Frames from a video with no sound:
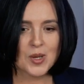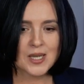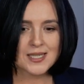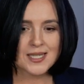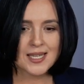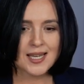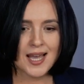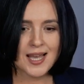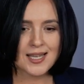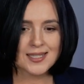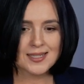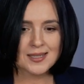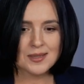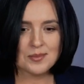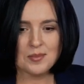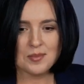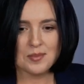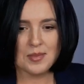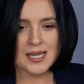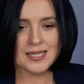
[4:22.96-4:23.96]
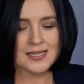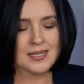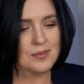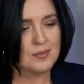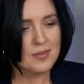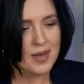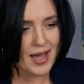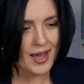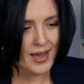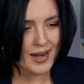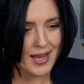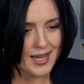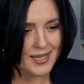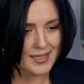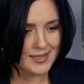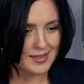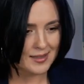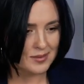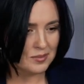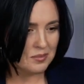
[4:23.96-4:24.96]
As a man,
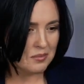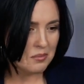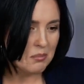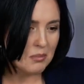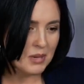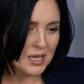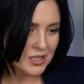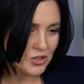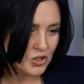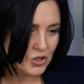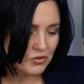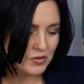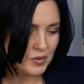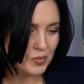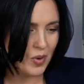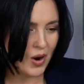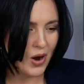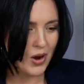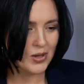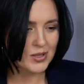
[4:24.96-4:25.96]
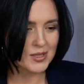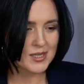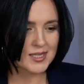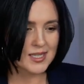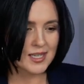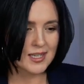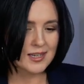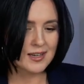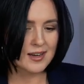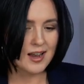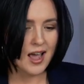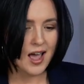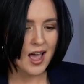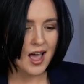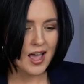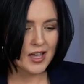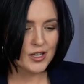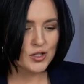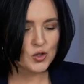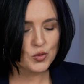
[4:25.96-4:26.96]
as a military person,
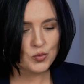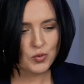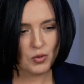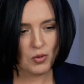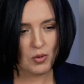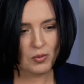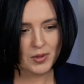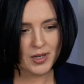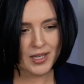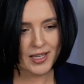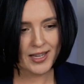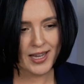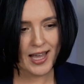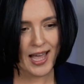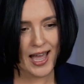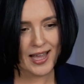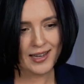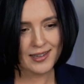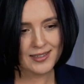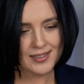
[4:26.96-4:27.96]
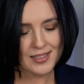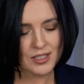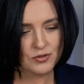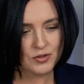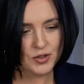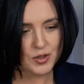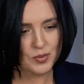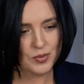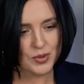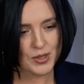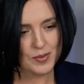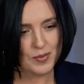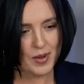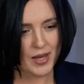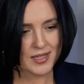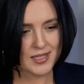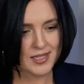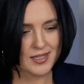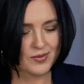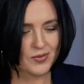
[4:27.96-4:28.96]
you probably had different
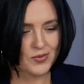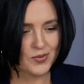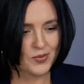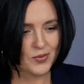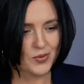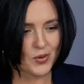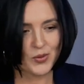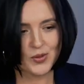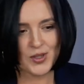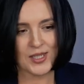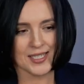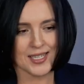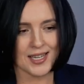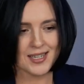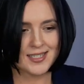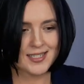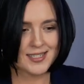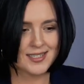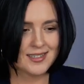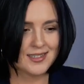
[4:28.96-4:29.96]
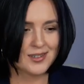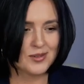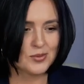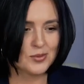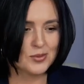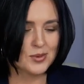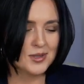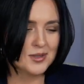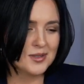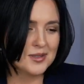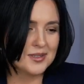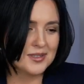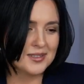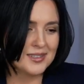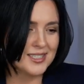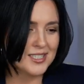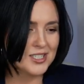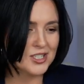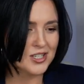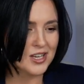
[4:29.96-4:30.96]
perspective on this idea with the
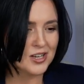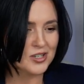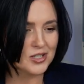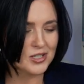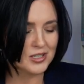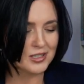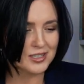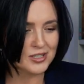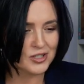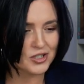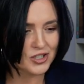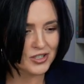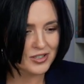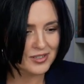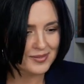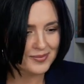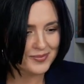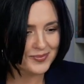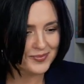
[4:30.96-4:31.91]
International Legion.